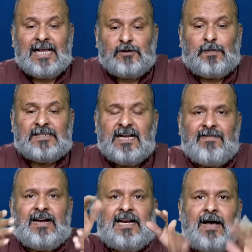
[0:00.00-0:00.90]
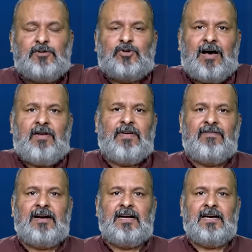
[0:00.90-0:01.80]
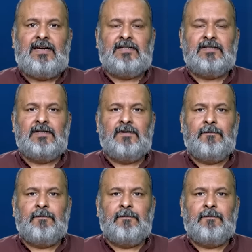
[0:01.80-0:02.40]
especially when it comes to our favorite leaders.